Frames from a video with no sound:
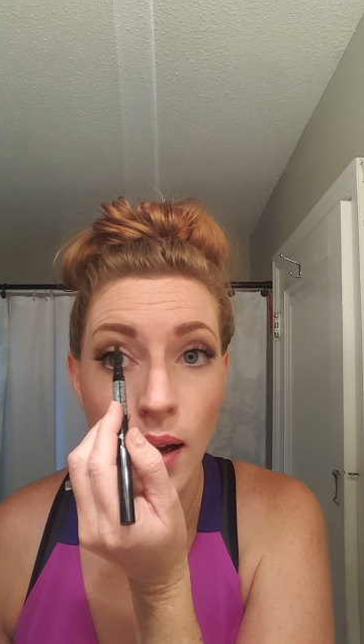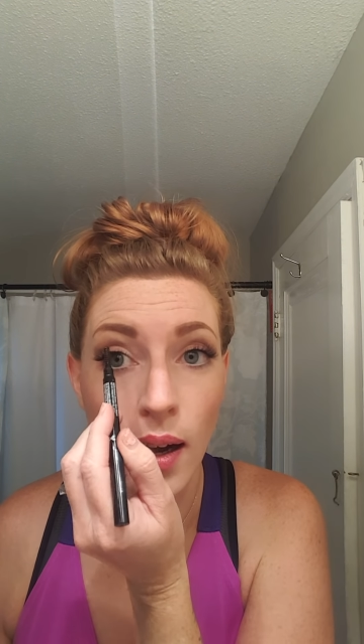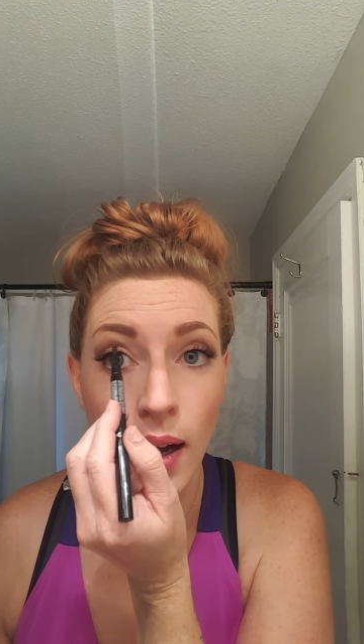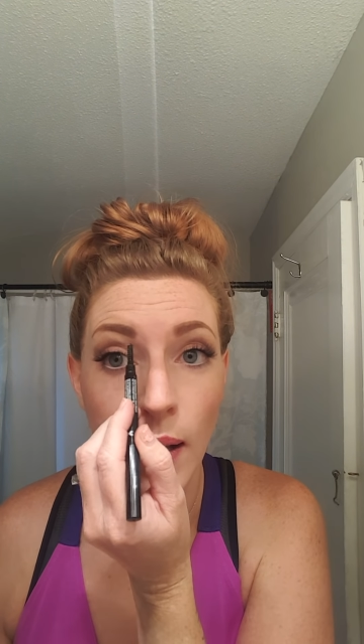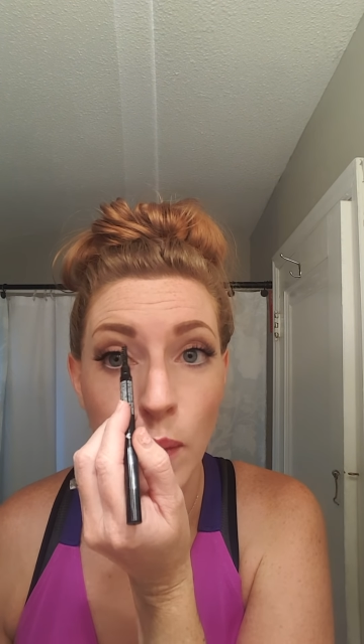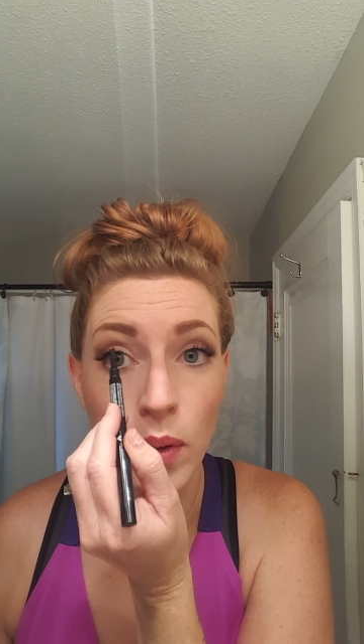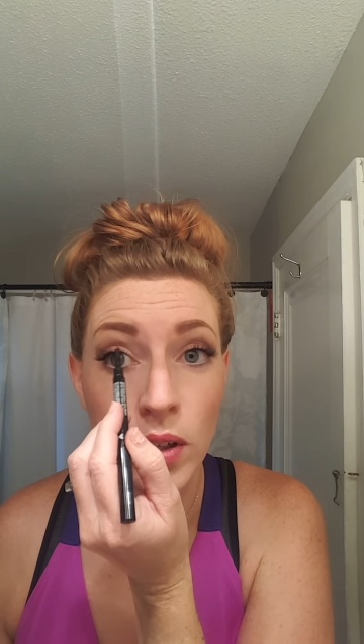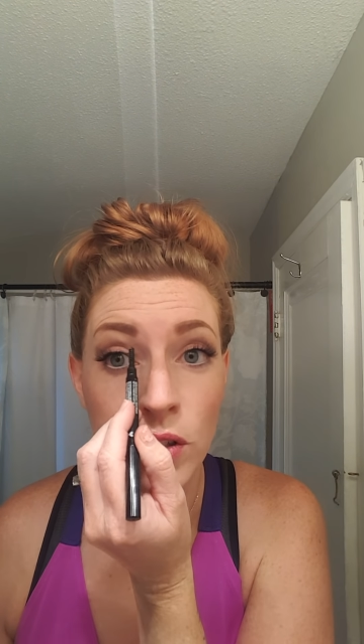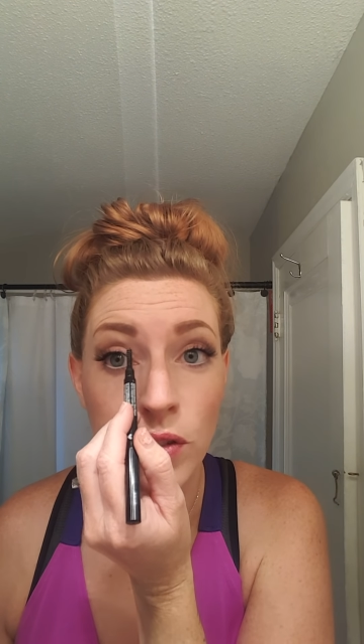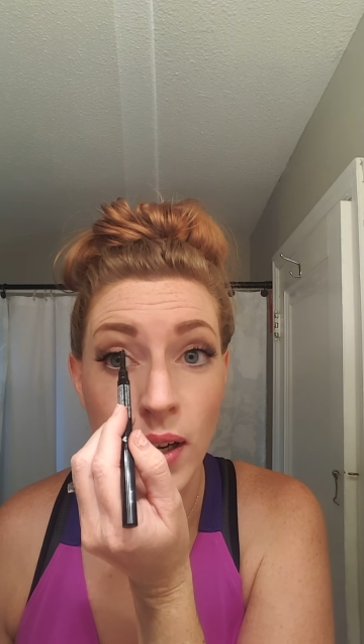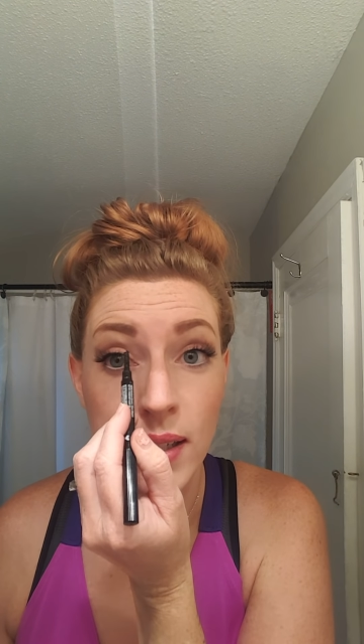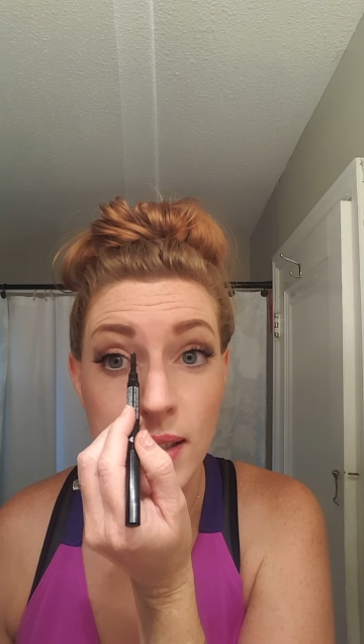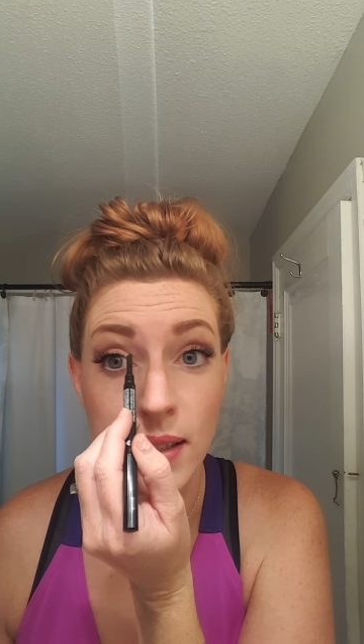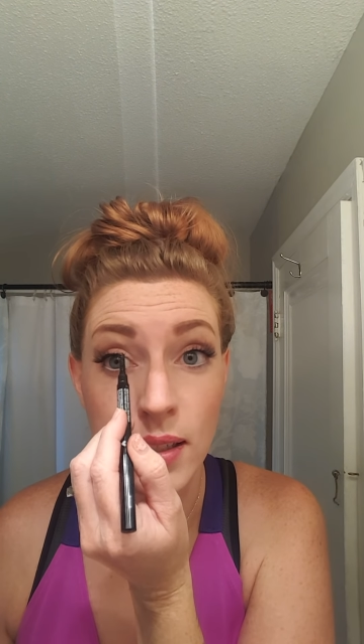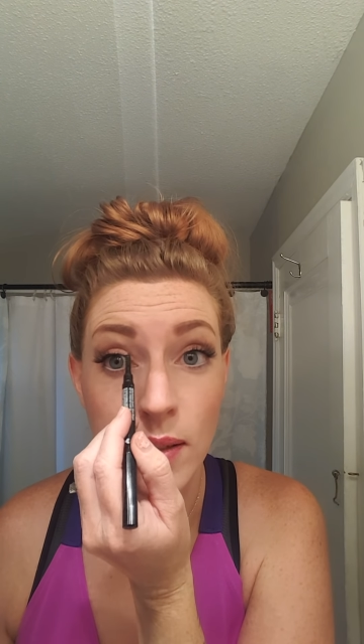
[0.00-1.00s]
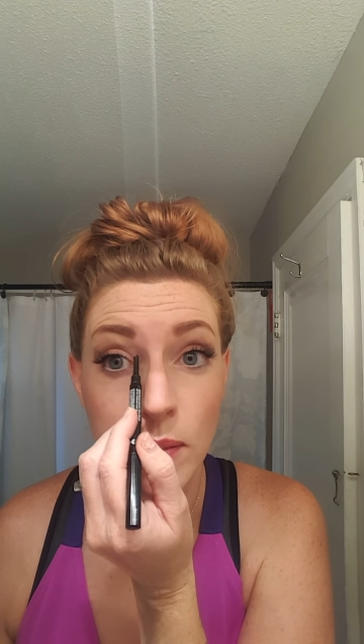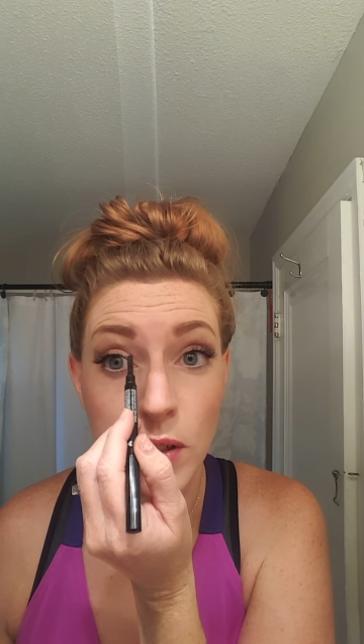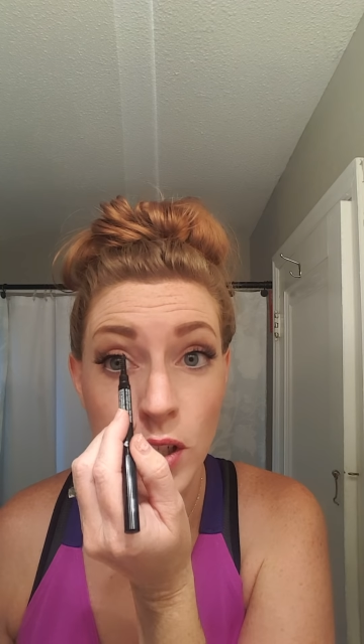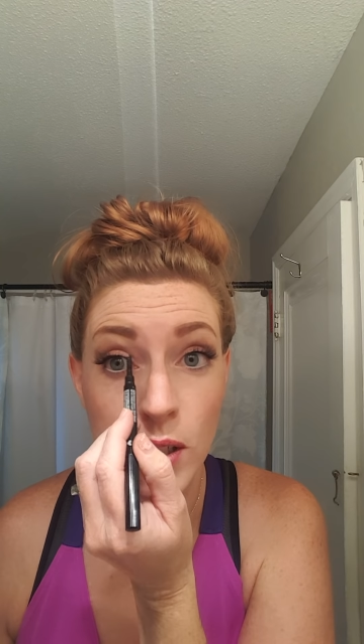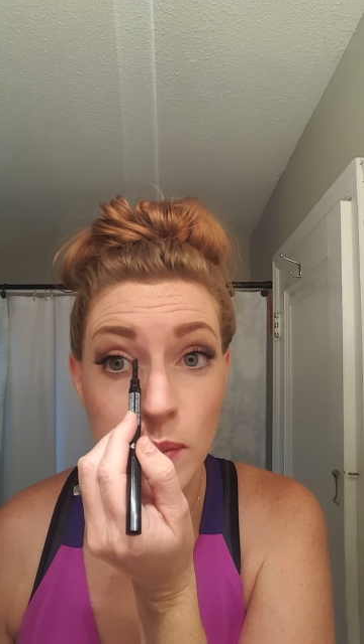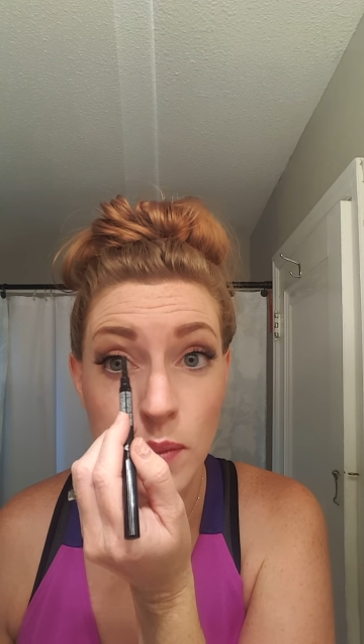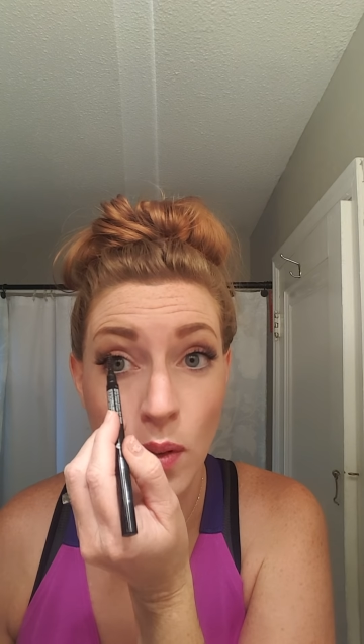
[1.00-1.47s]
I wouldn't trust it to
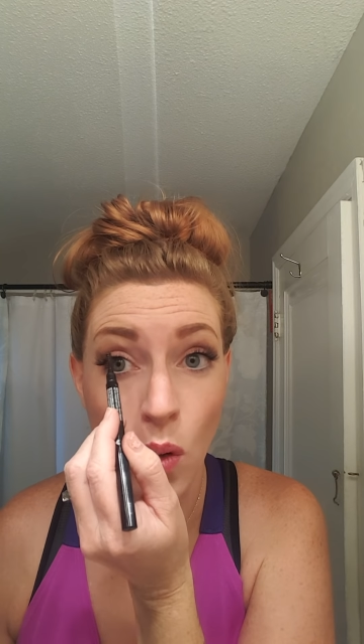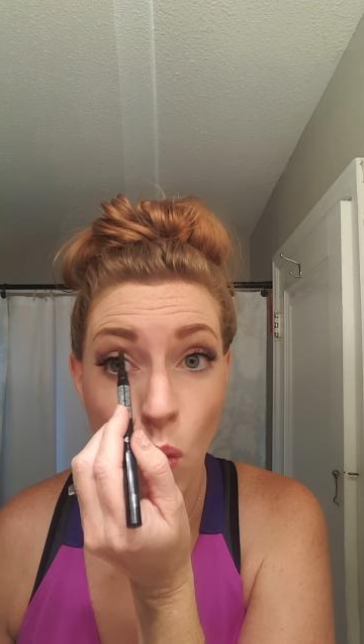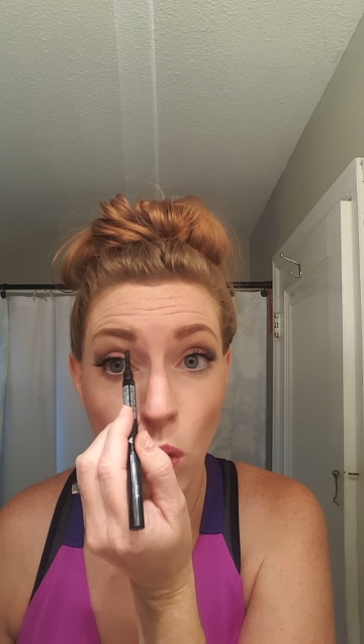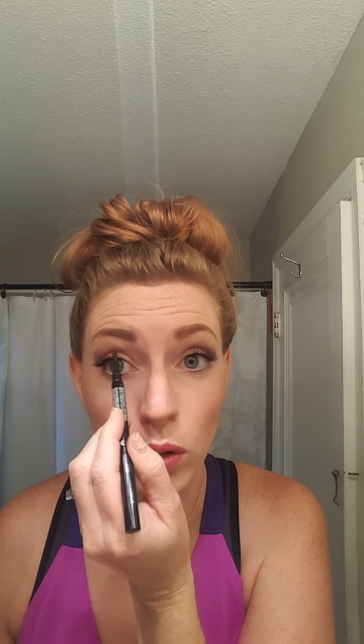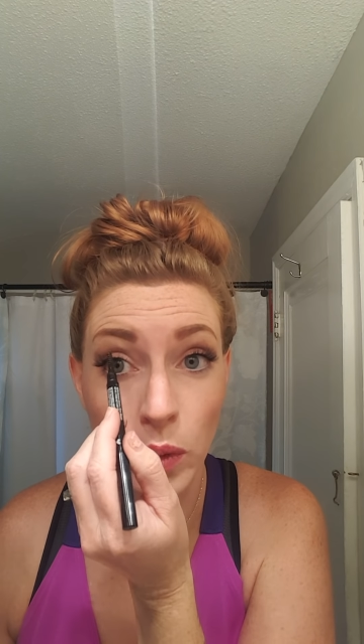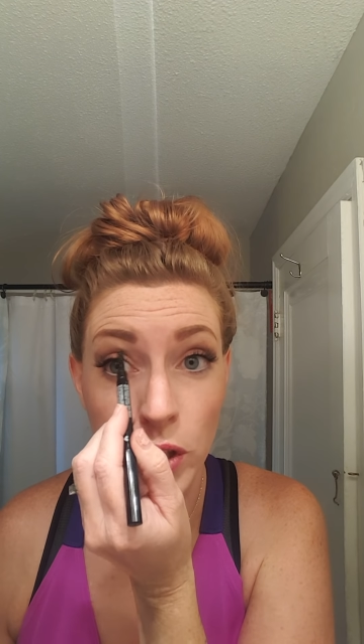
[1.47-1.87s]
just hold